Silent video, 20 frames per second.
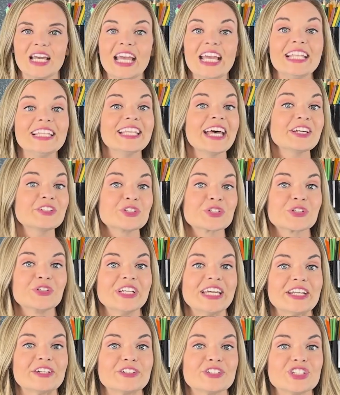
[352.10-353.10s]
Electrical
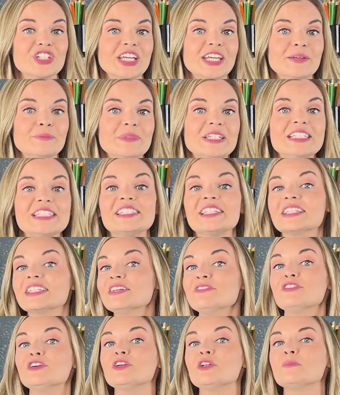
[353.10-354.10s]
energy is
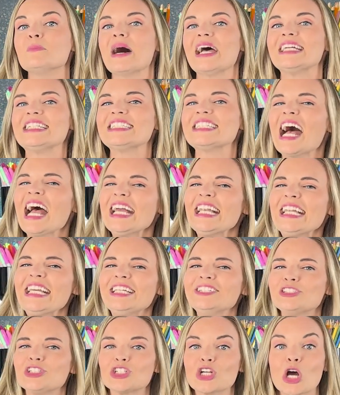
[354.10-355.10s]
delivered by
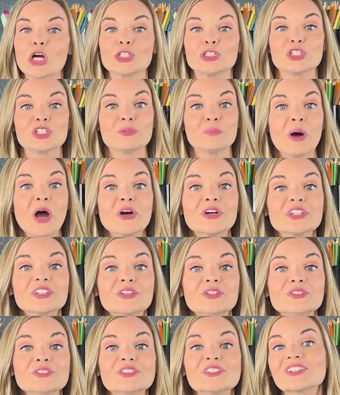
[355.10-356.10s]
tiny charged
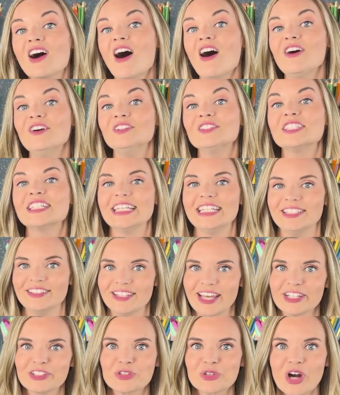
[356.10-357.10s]
particles called
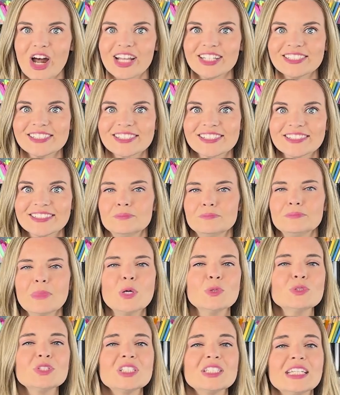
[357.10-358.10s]
electrons.
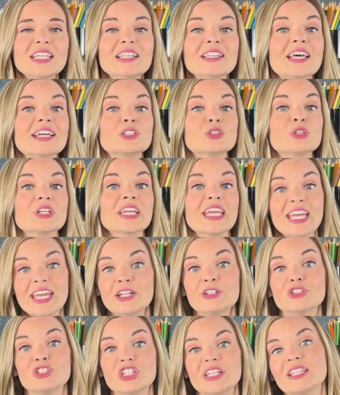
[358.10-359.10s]
Most electric
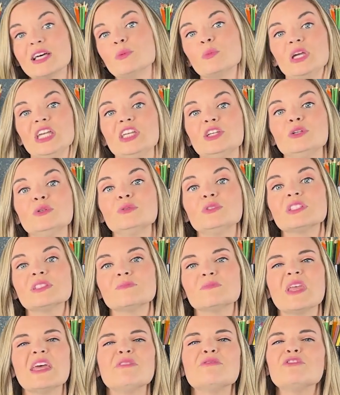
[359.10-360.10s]
energy that we use
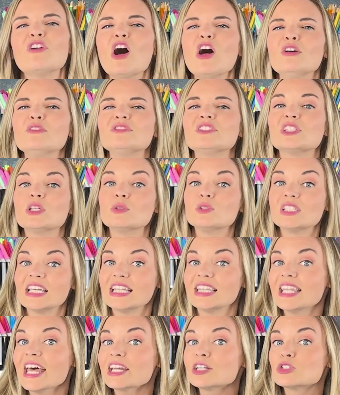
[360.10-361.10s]
involves those
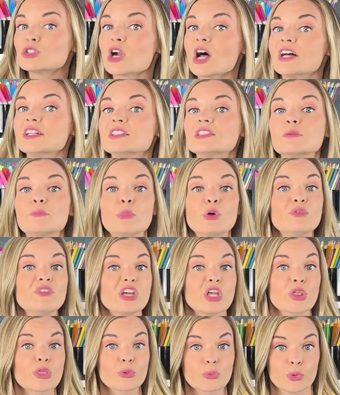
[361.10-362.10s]
electrons
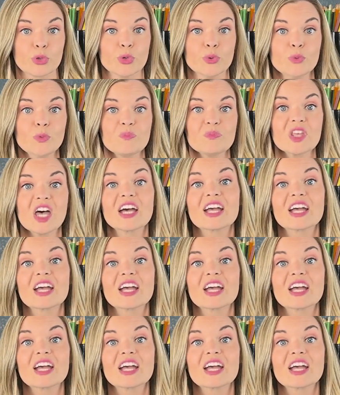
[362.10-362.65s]
moving through a